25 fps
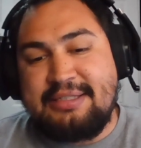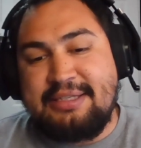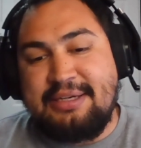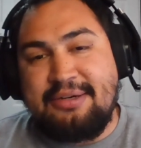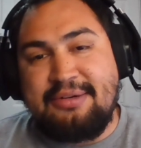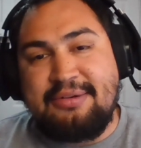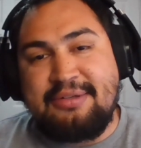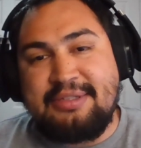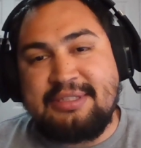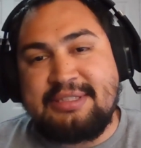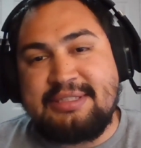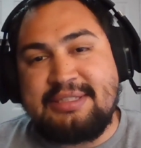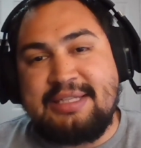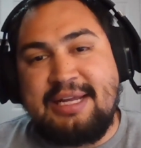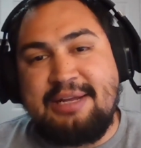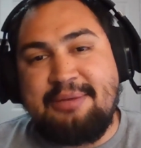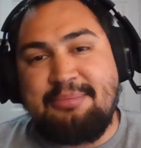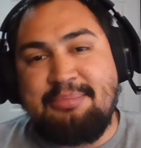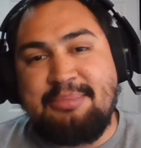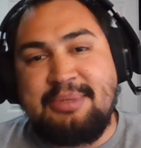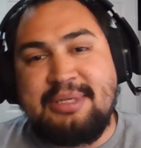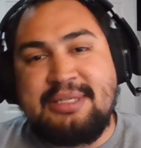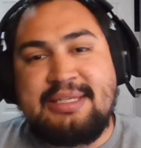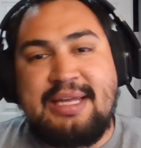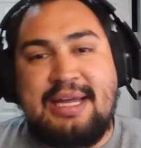you know, a
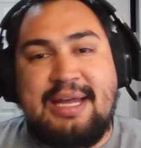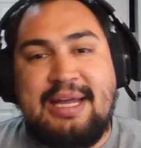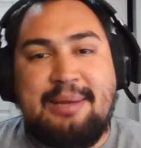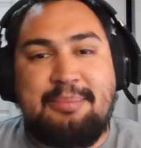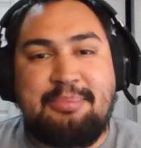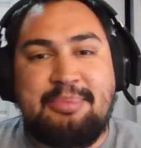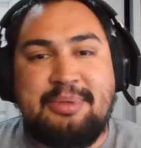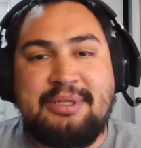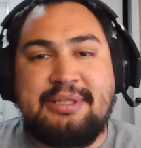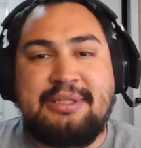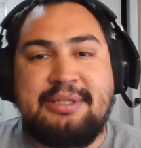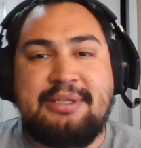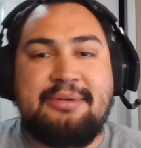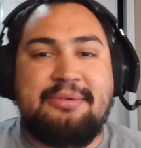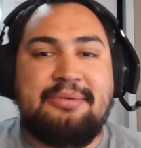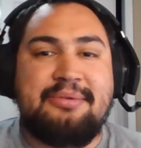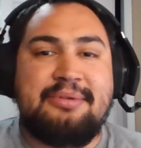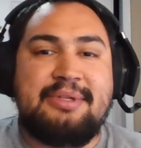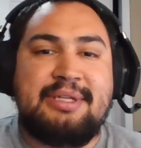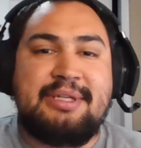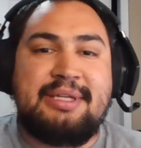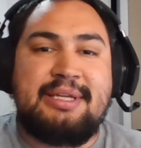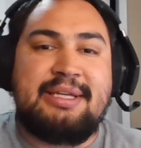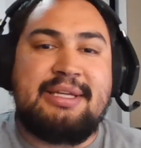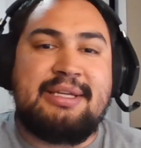slight mishap and
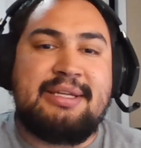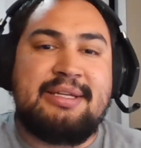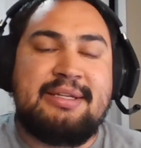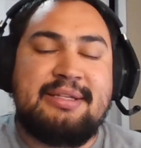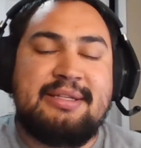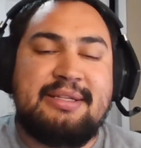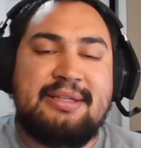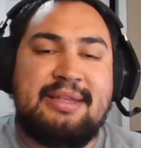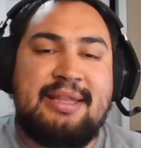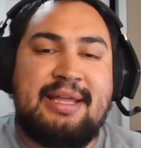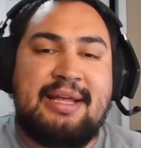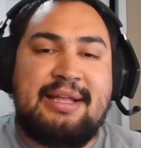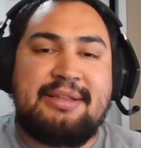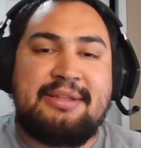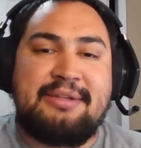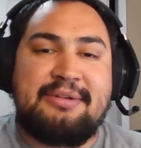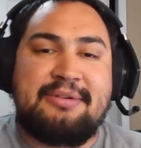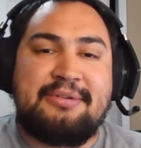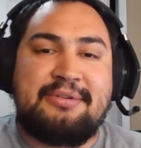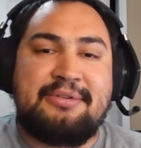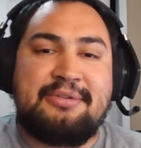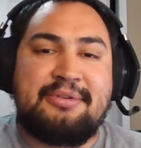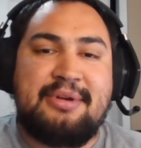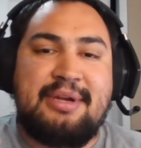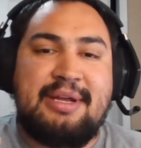literally that
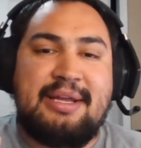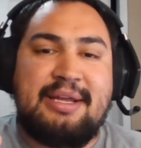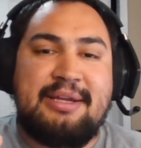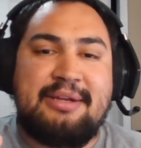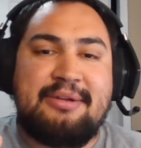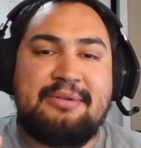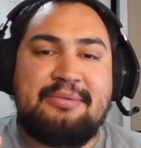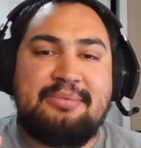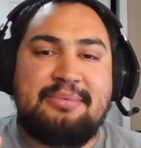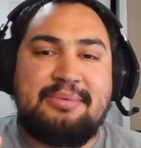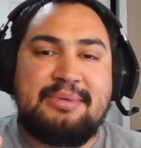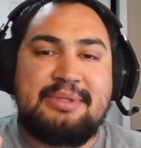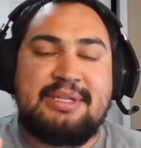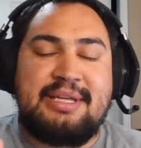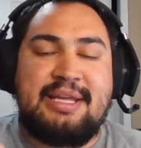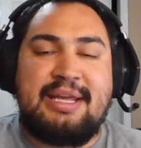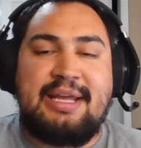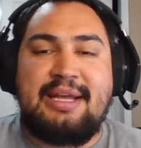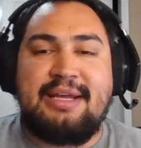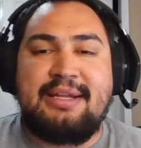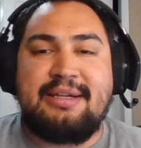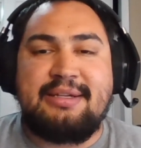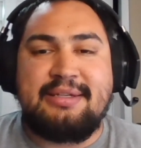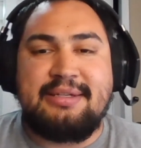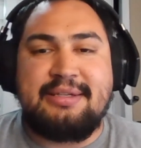little tray was
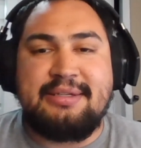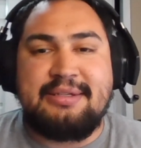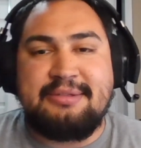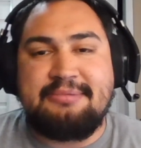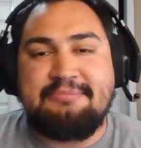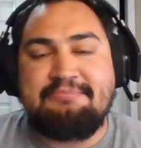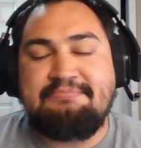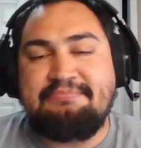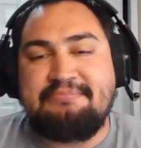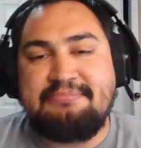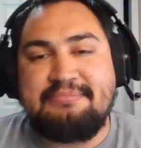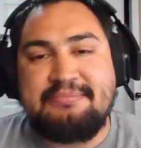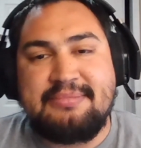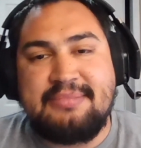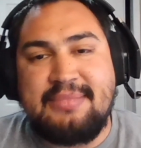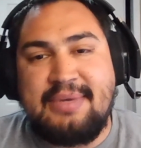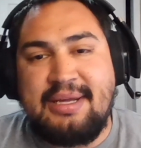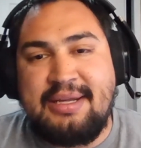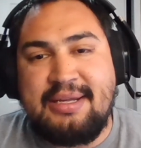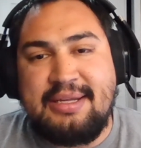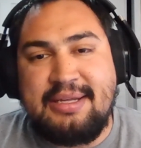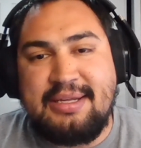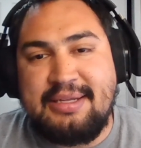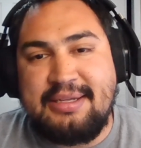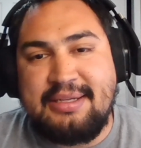canted,
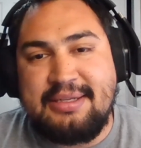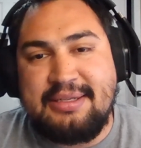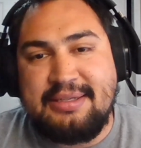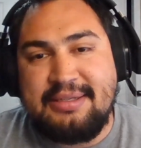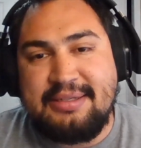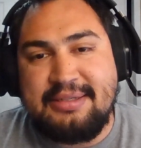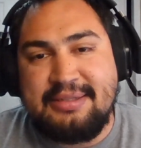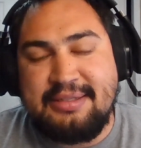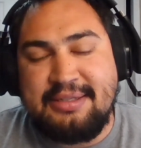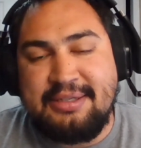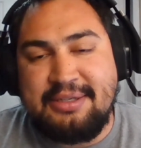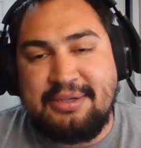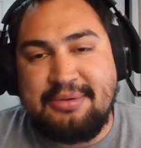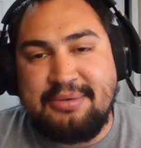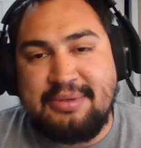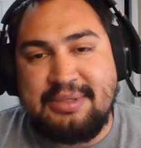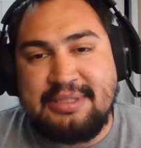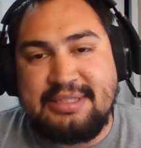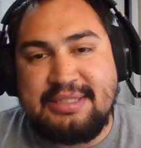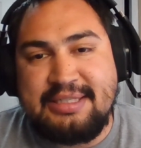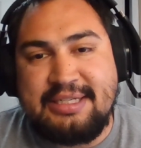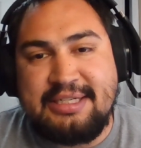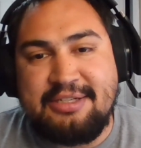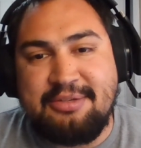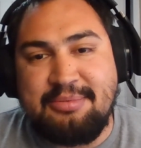uh, you know, a
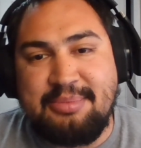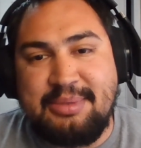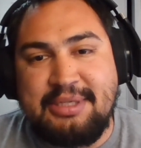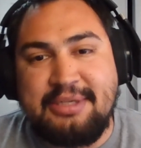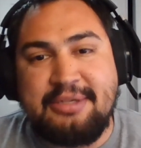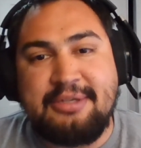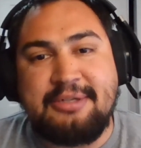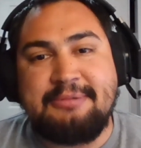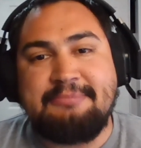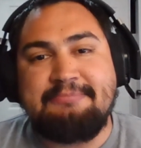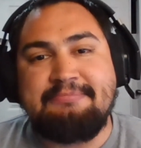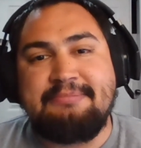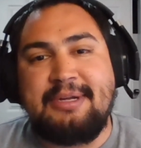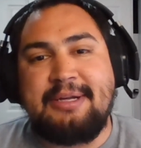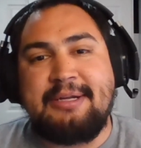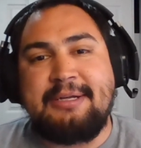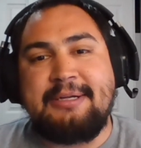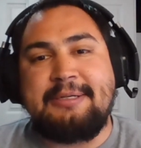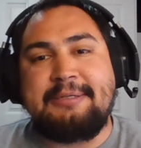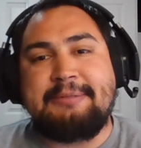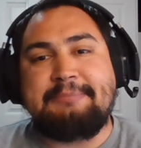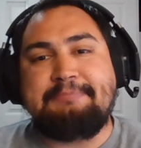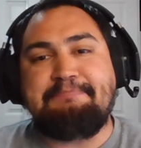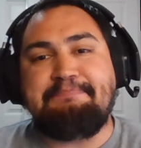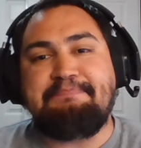centimeter.
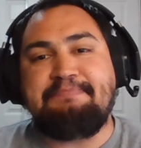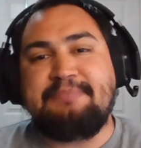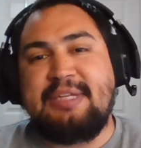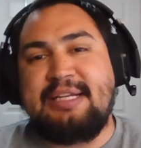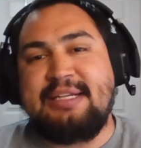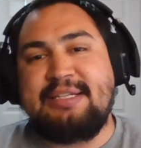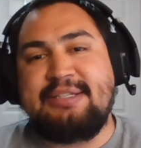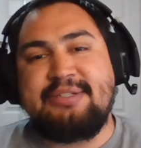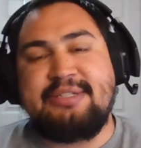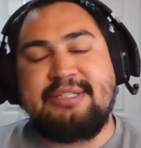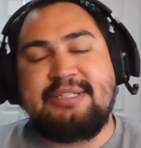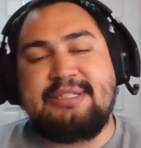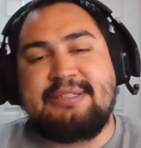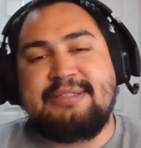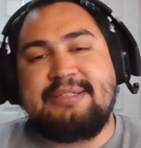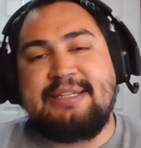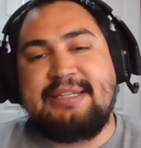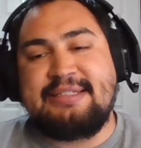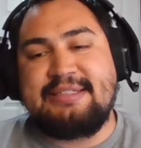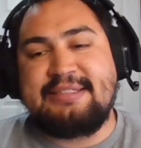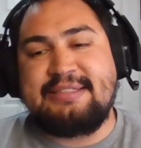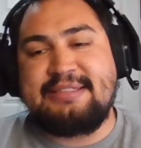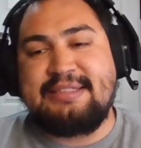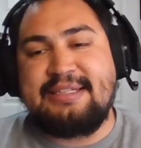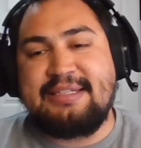Um, that's just
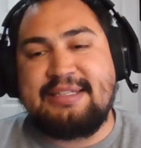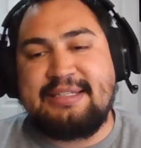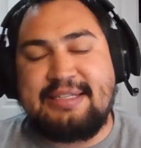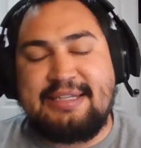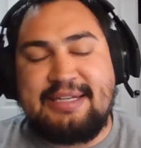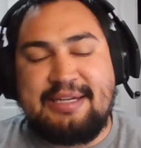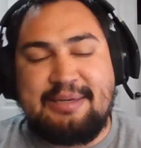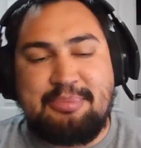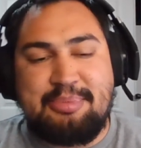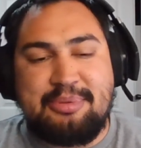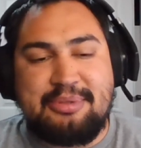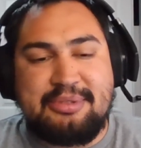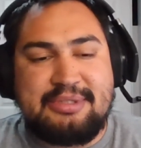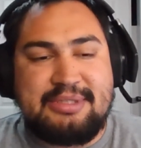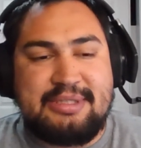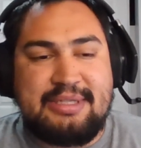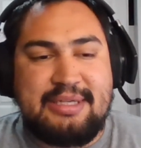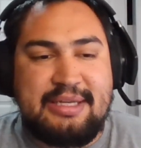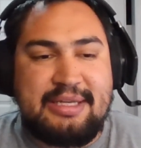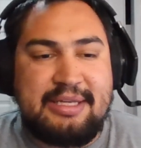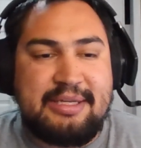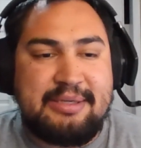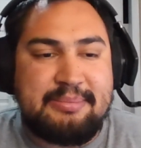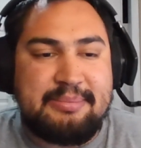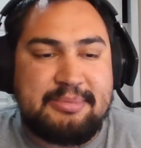that's just not the kind of person
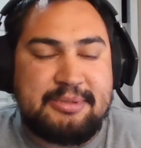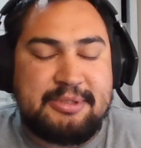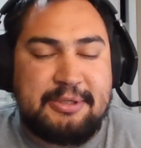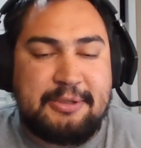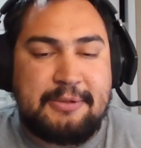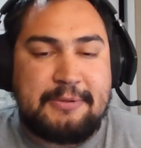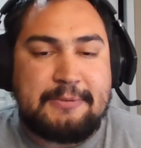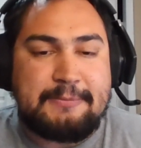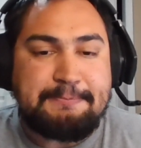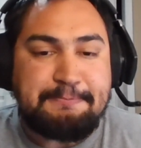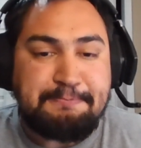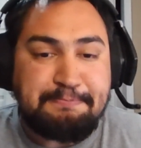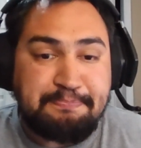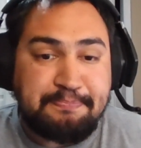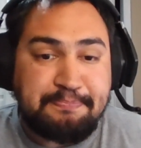I am. So.